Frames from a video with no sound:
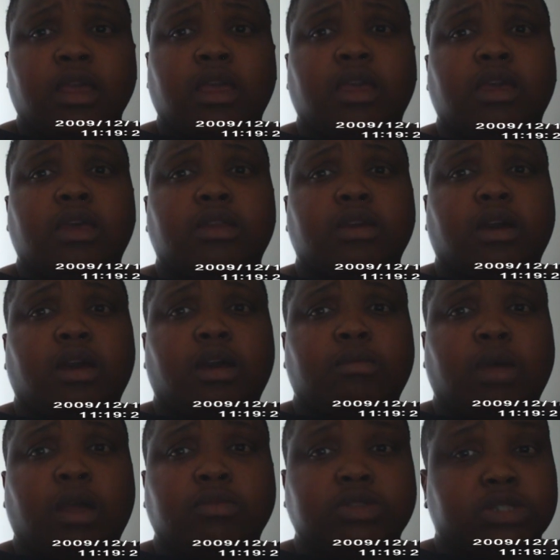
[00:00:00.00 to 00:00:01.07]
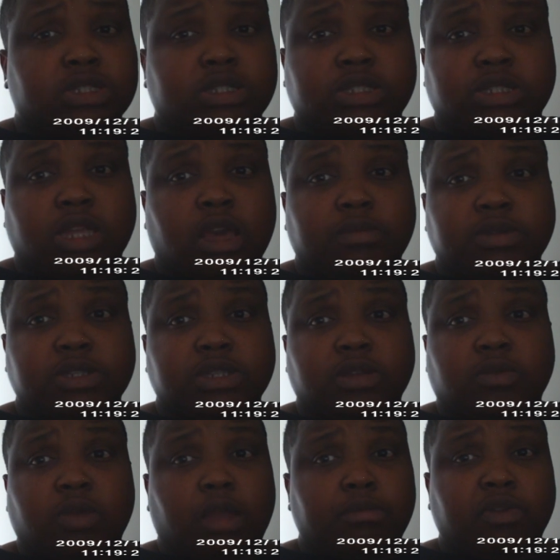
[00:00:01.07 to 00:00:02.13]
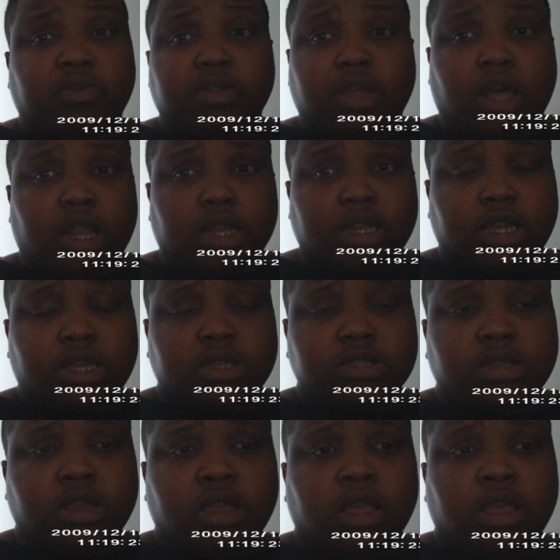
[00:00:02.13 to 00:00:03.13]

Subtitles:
and I would just establish it right before the holidays.